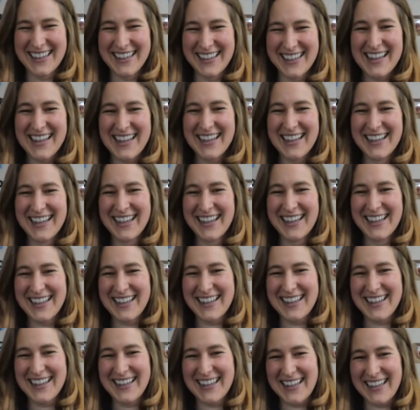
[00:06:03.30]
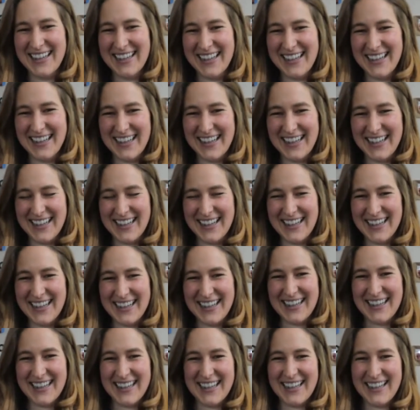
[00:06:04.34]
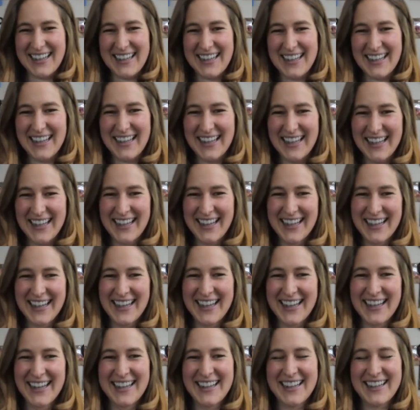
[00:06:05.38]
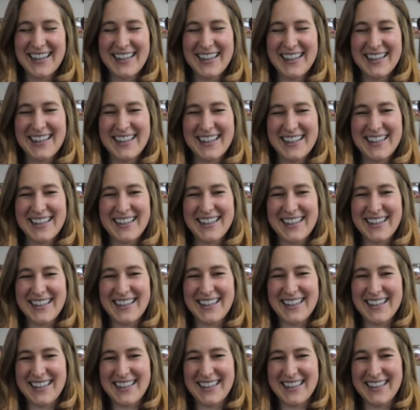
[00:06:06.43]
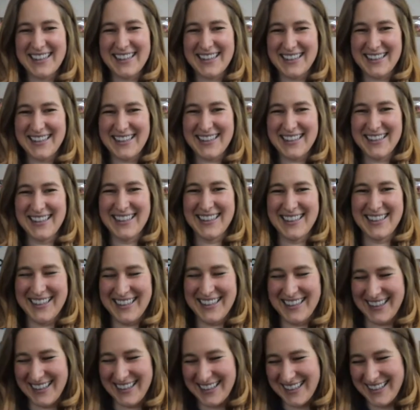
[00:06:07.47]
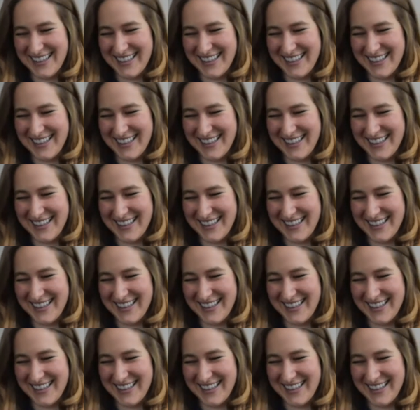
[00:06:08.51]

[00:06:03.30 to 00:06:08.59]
The person shown says nothing.